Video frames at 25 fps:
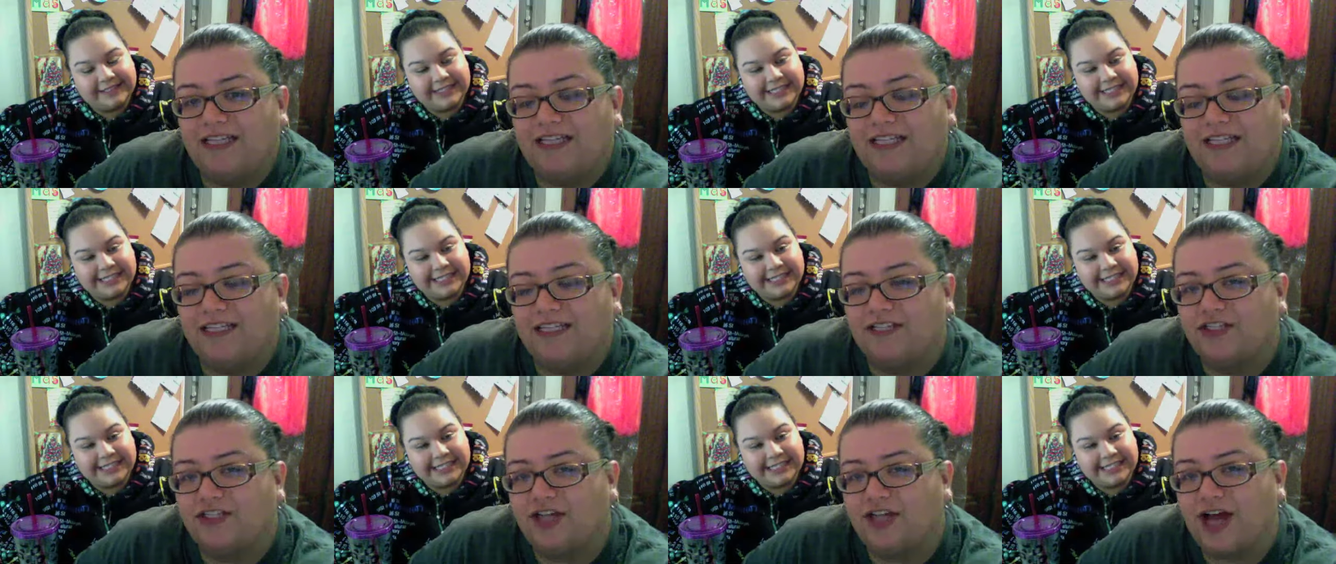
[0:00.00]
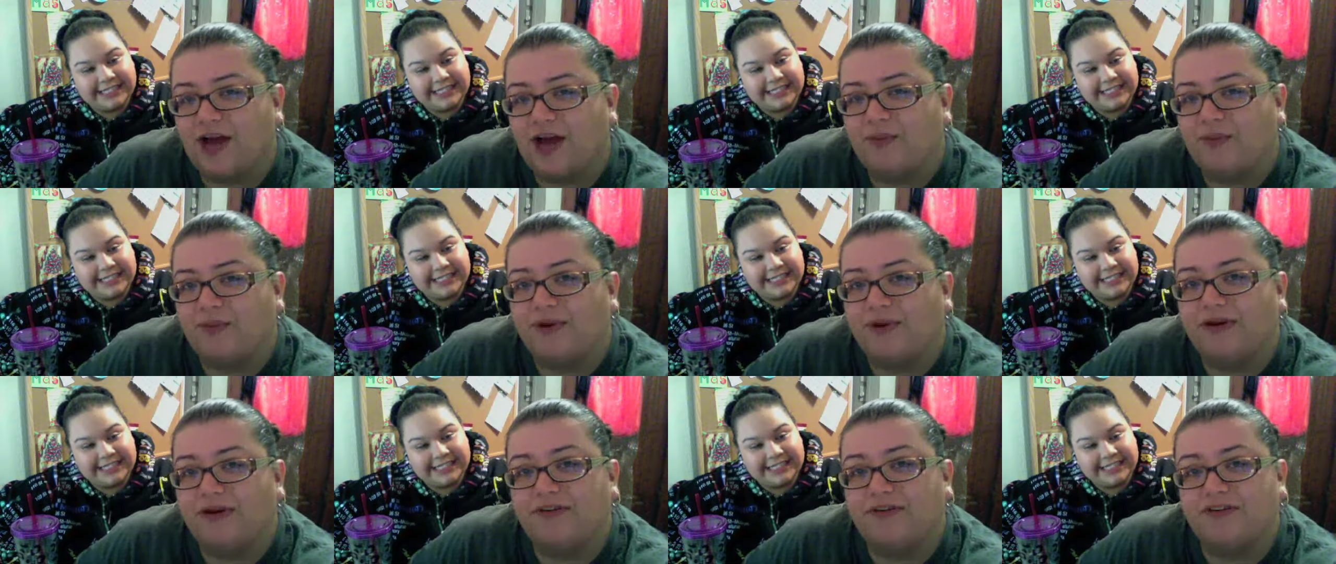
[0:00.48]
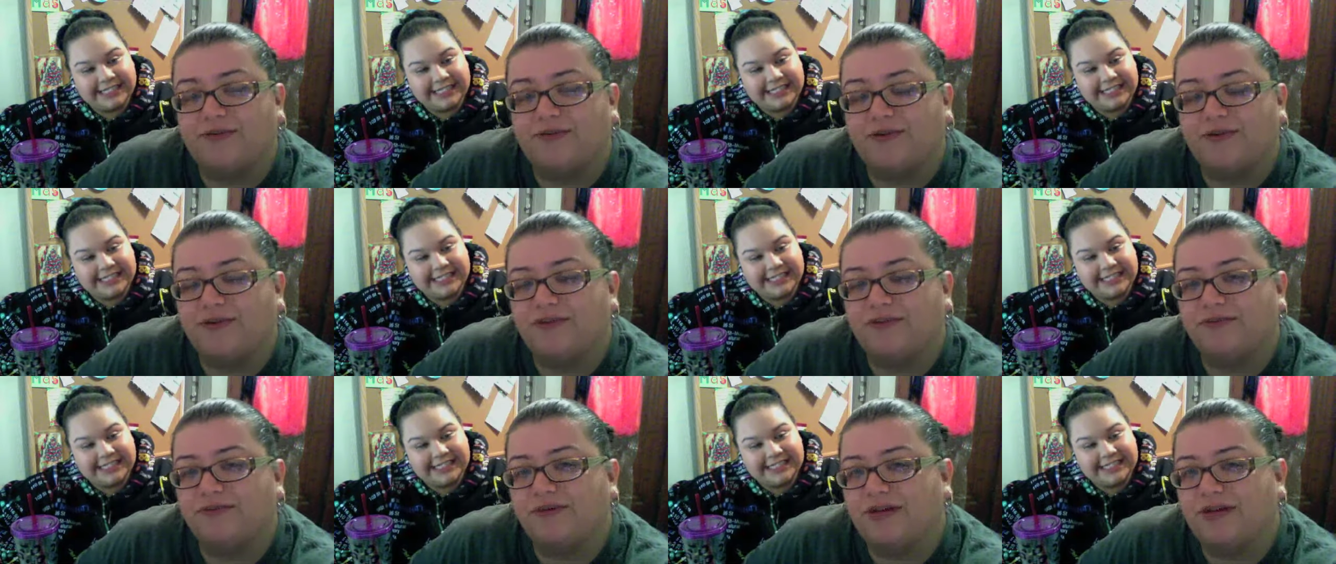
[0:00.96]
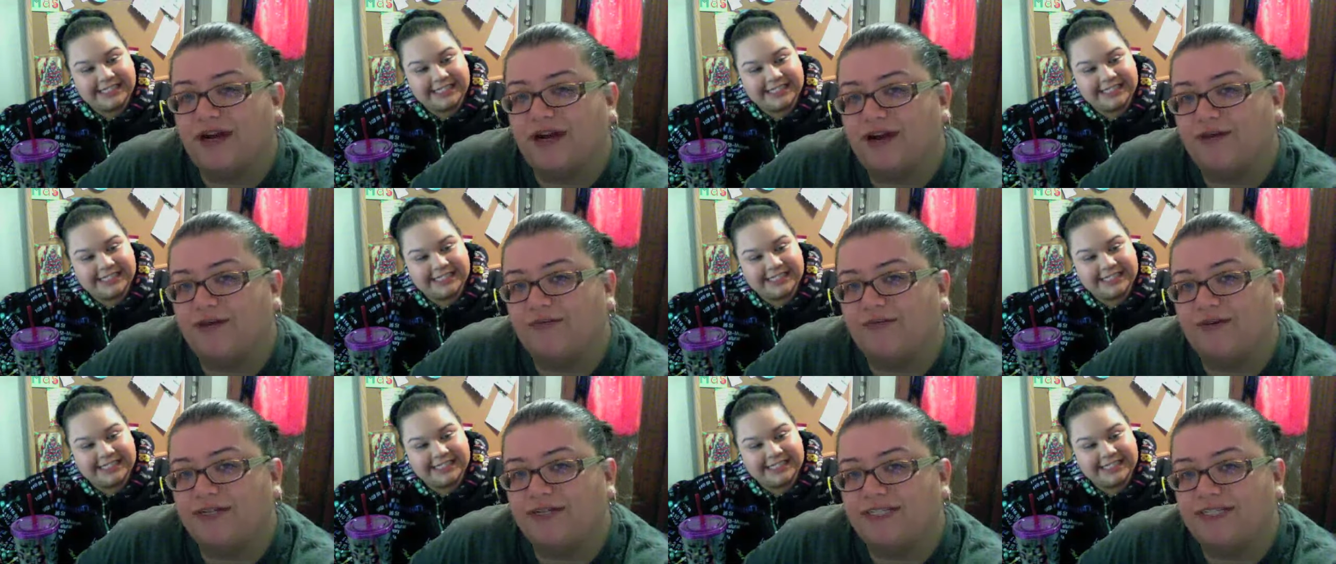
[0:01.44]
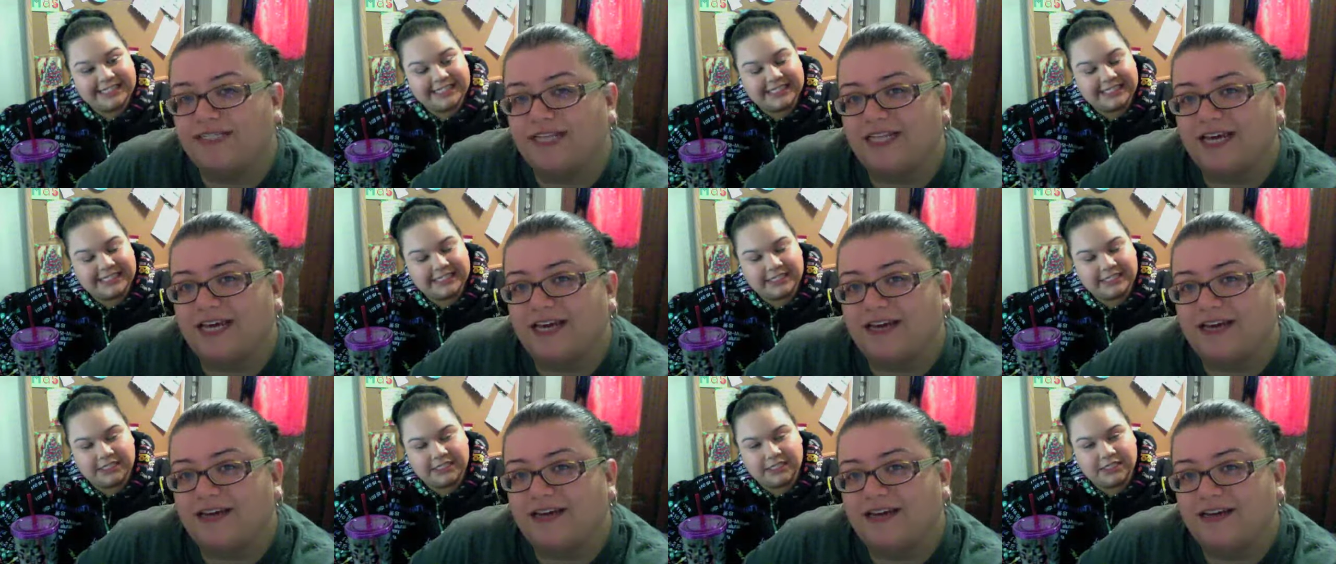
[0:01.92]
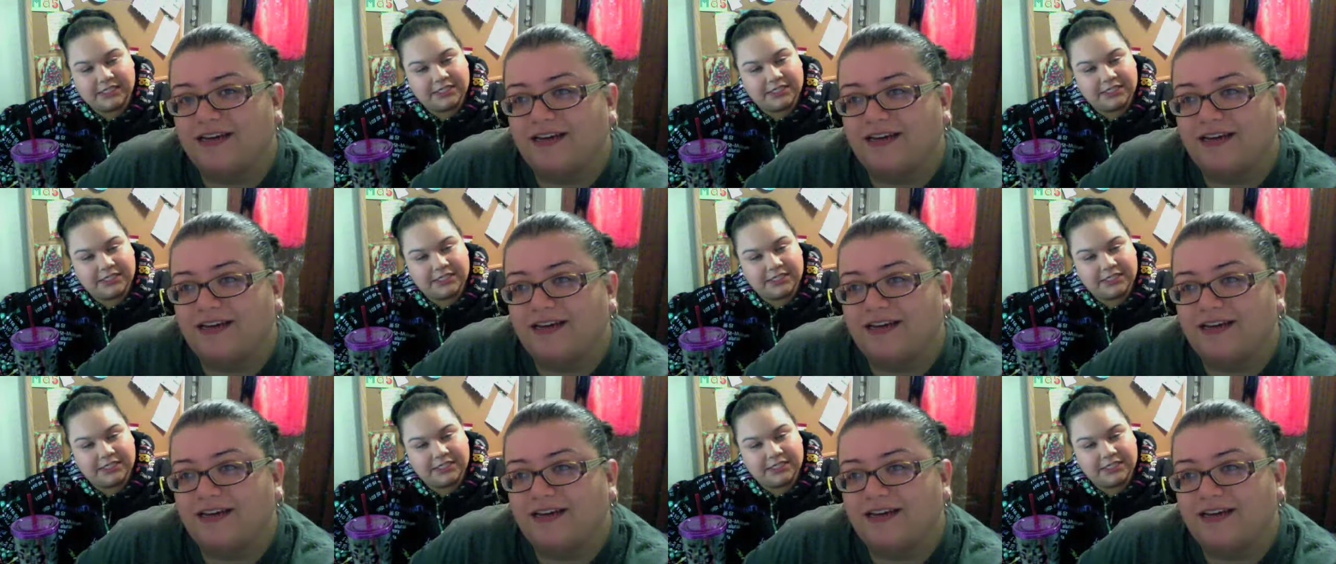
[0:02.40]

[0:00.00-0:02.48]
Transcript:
Speaker 1: in the shop and it was supposed to be done on Wednesday.